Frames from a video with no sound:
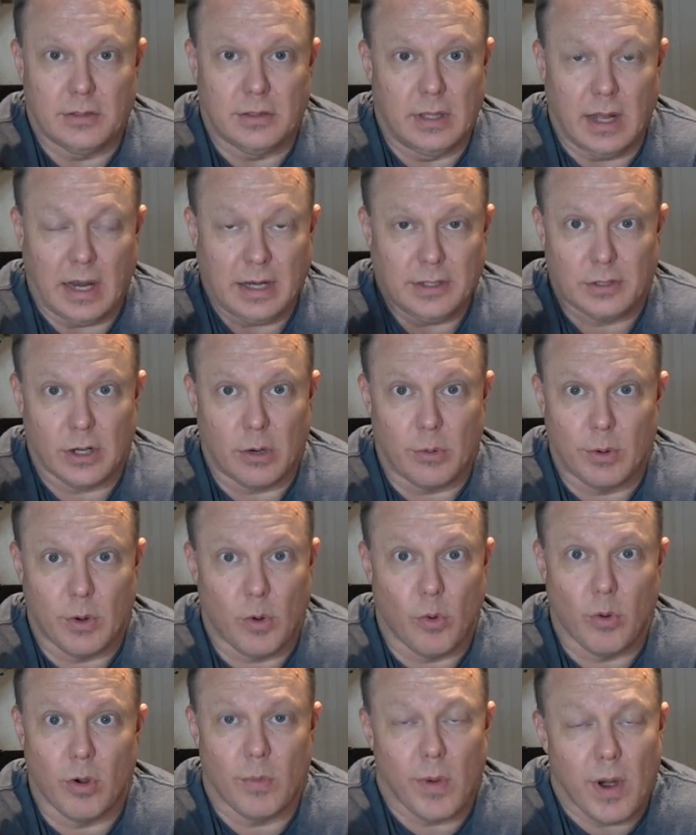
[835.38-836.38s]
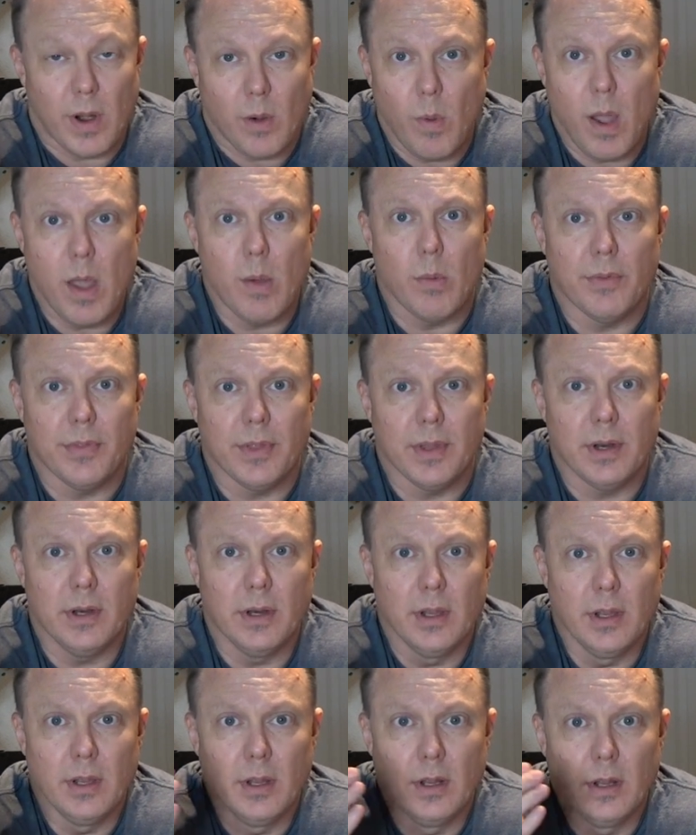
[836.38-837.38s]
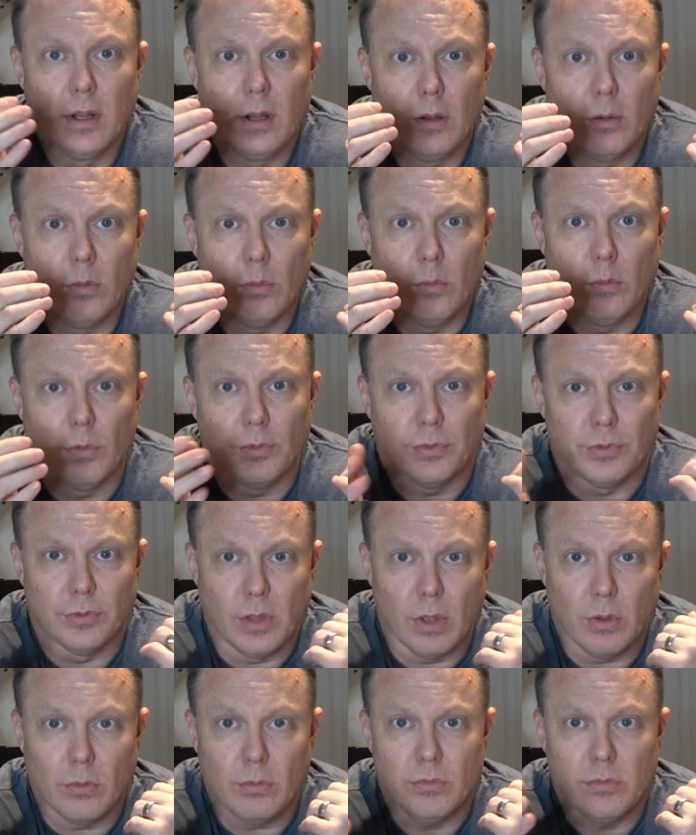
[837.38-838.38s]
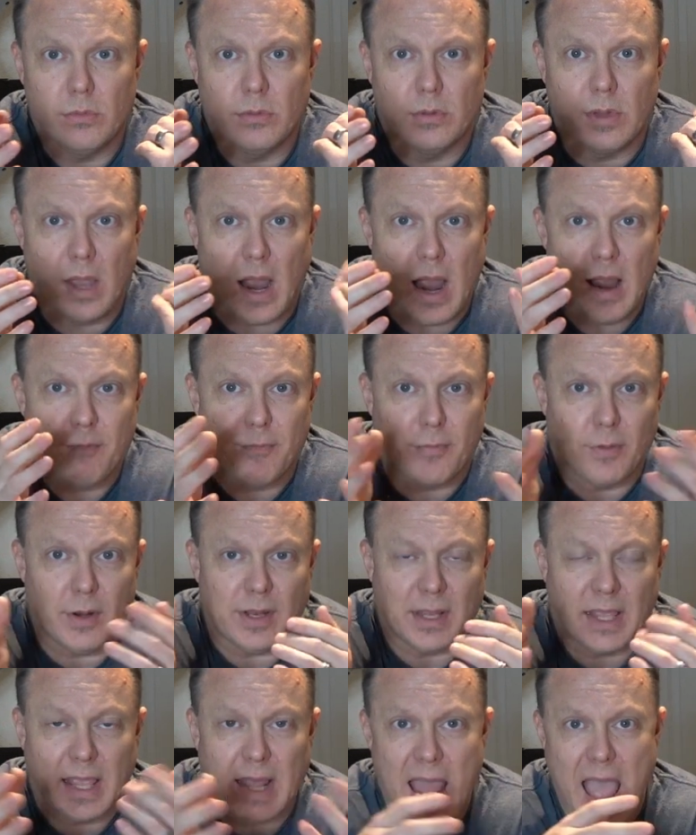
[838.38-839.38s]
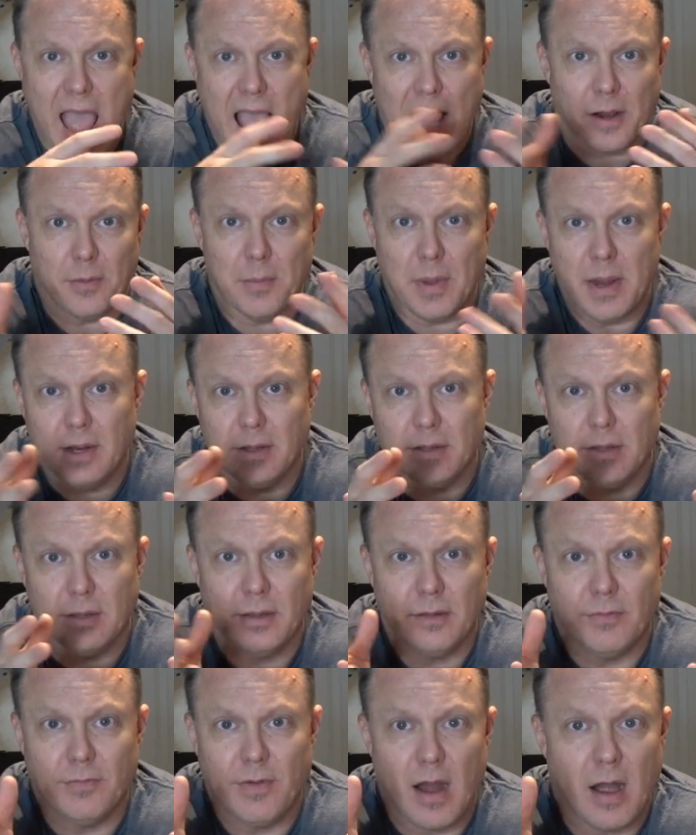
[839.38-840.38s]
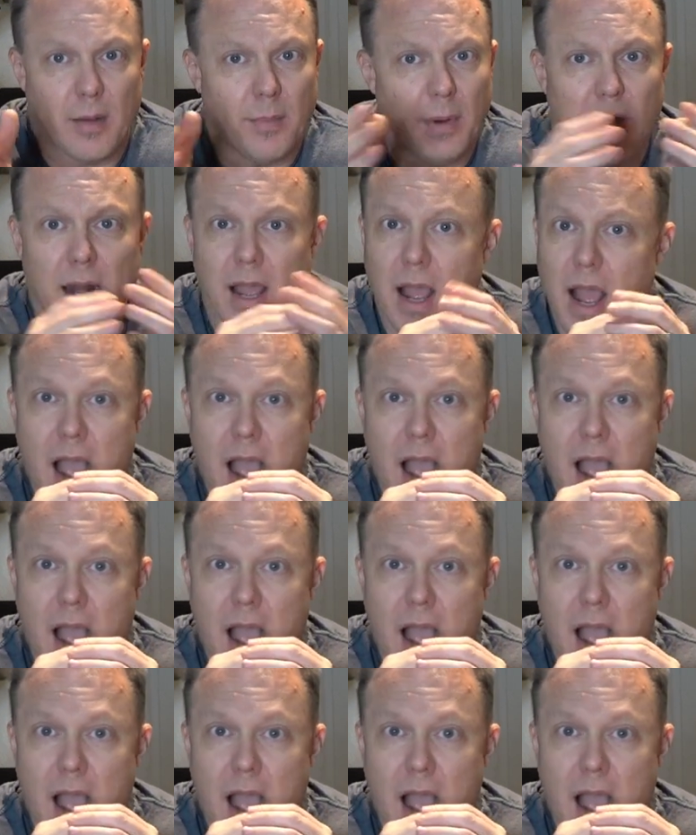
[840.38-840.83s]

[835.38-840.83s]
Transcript: I started recording right away with it, with no time for it to get acclimated to the environment.